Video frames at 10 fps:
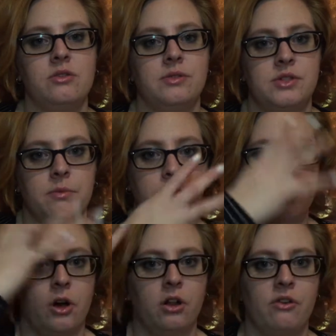use to
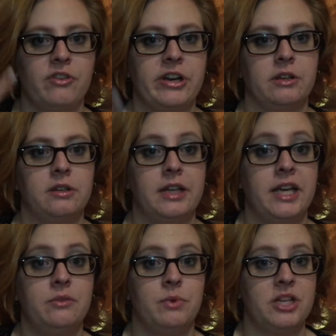put all over your
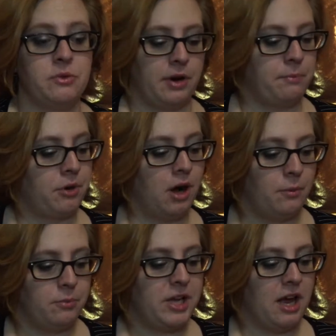lid, which
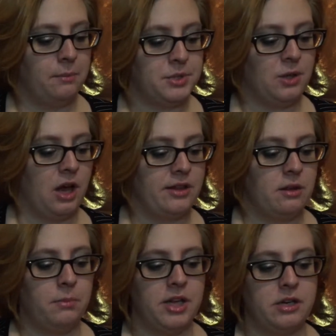probably helped a lot in
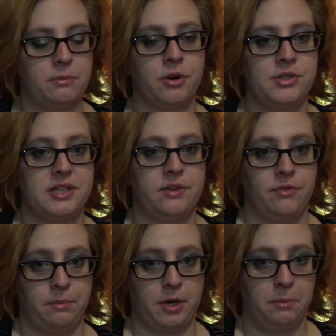the blending process
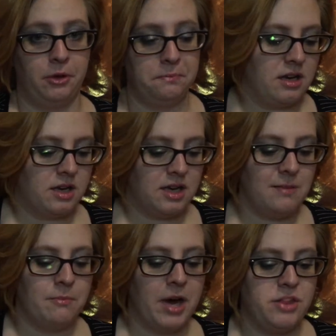of the purple. And
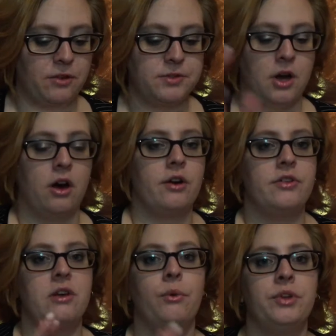keep in mind, those are
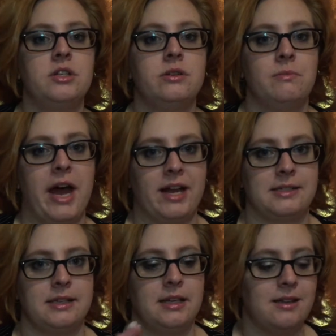the only two
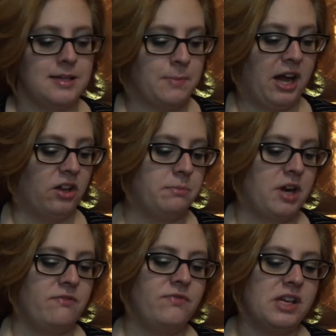mattes in this palette,
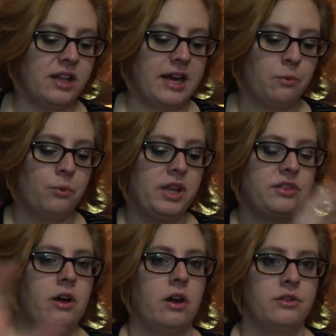but I feel like
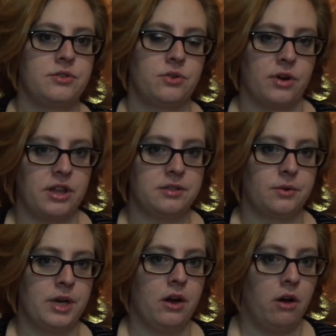with the color story that's
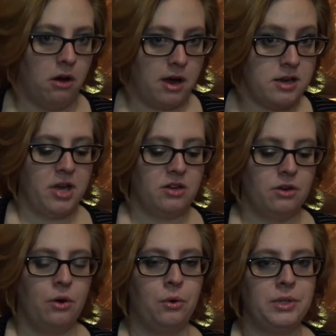going on,
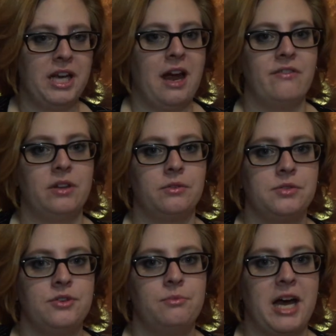only having
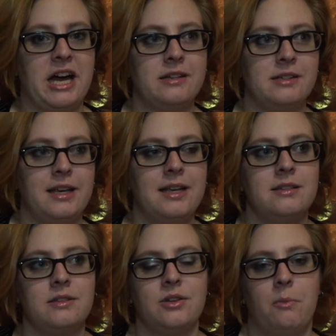those two mattes
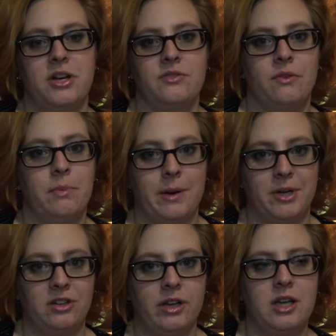isn't so much of a
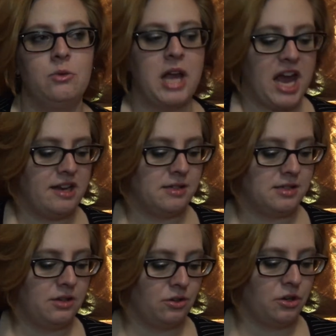bummer. Like, you can
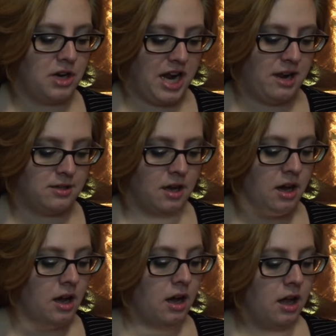still create
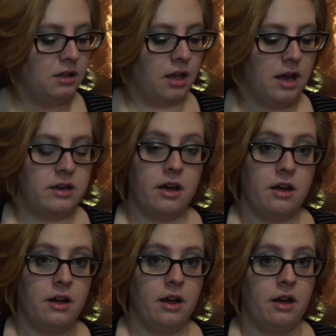a lot
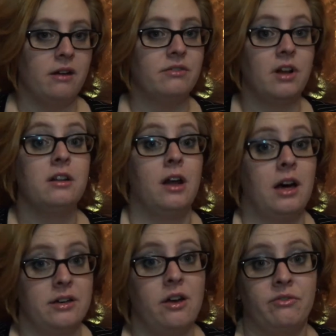
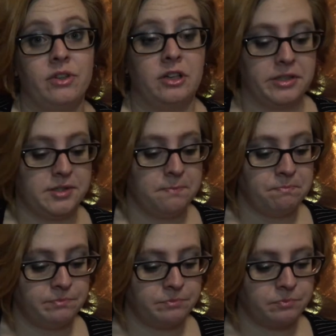of looks
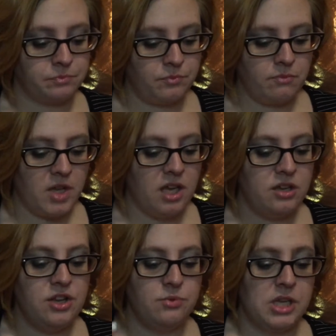
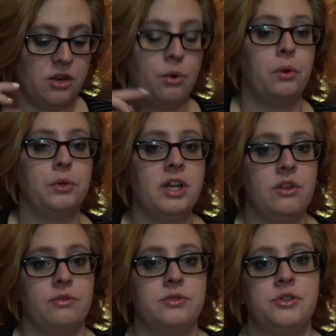using only
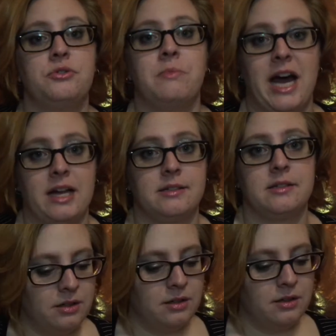those two
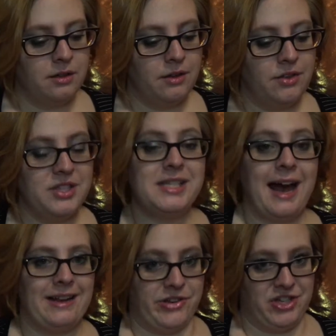mattes. The
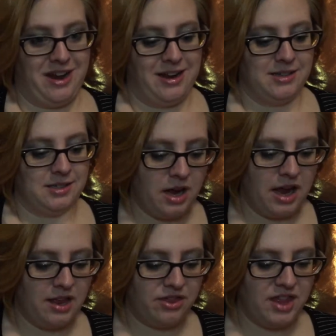satin shades.
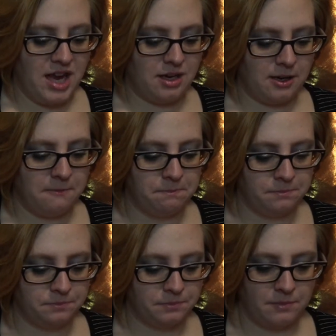I think
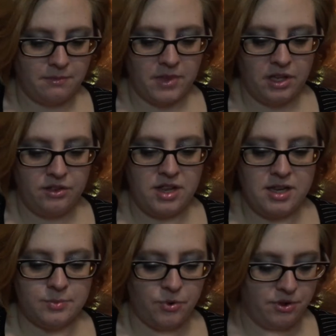
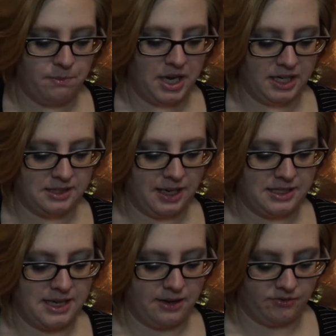these were the biggest
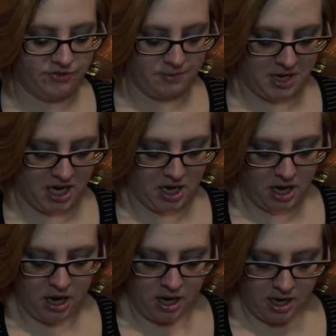letdown for me.
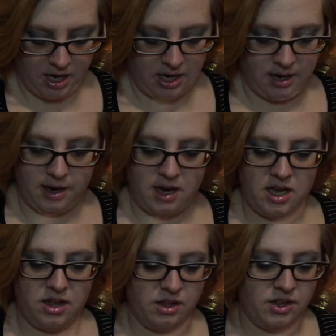
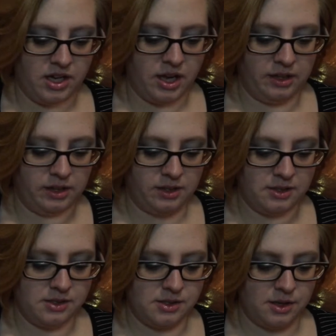The
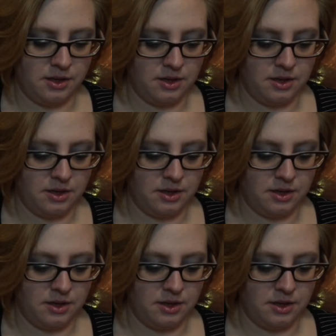colors